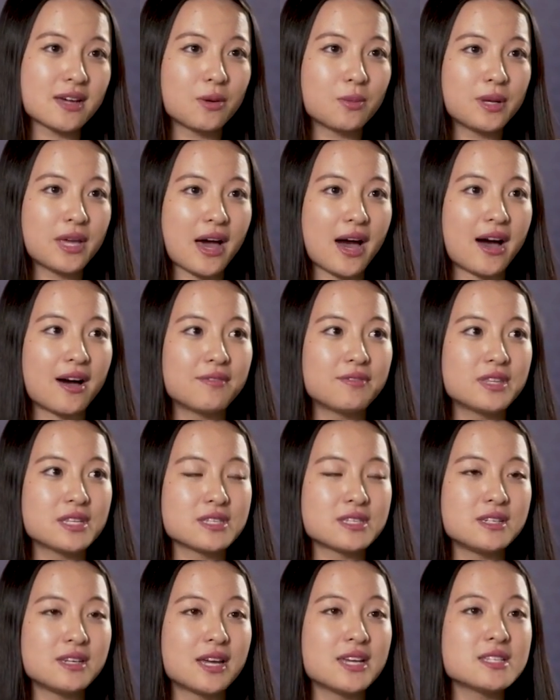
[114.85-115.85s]
that we have
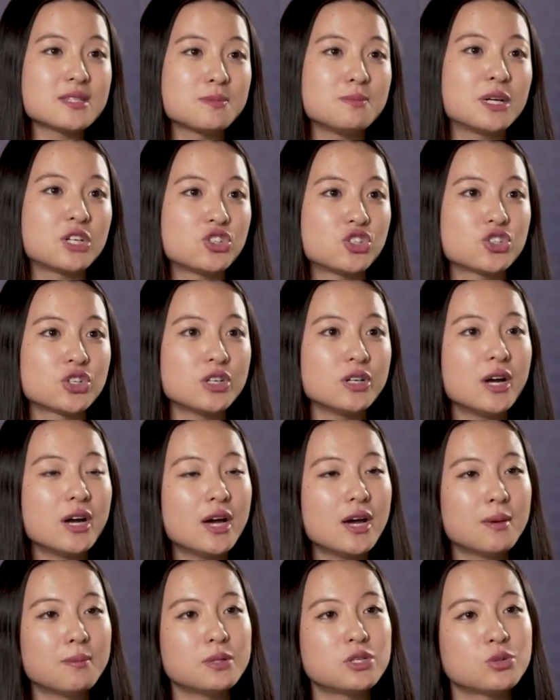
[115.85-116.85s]
this nice mixture
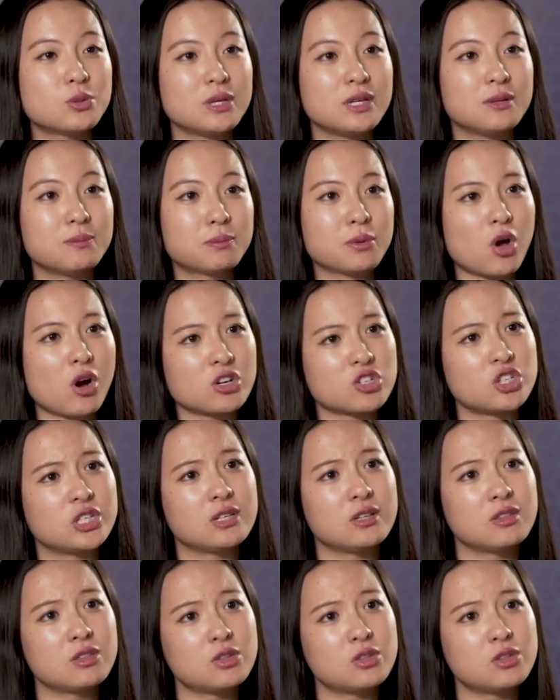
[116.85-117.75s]
between blockchain